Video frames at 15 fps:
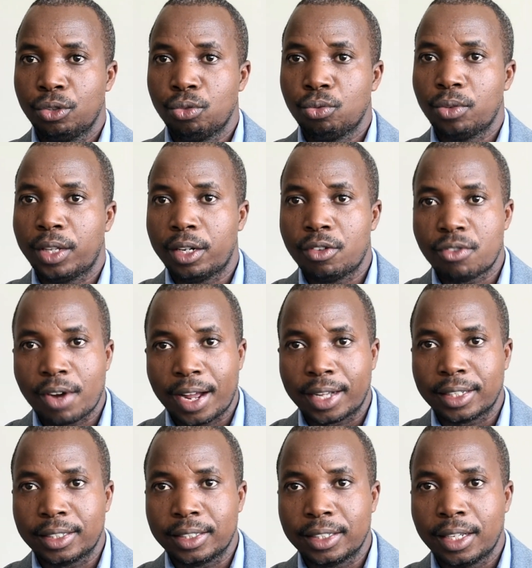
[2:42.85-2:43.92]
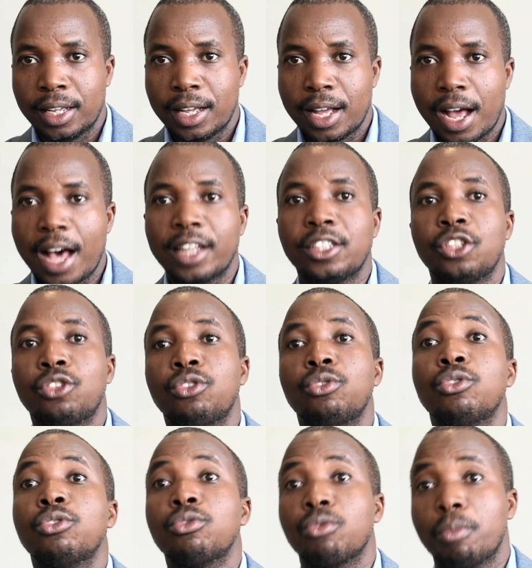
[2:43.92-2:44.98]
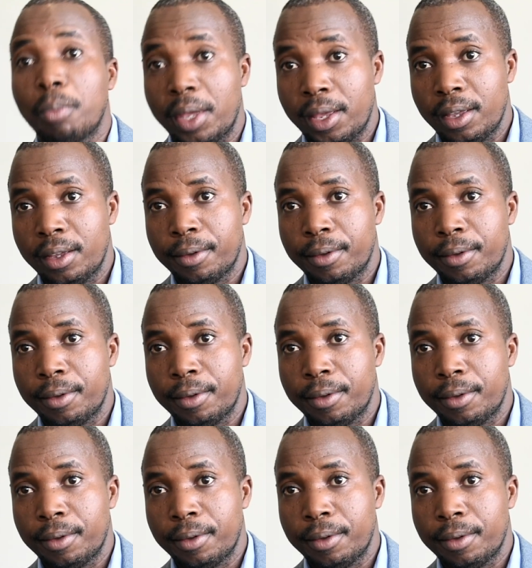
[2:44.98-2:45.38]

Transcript: to the drugs as it used to be.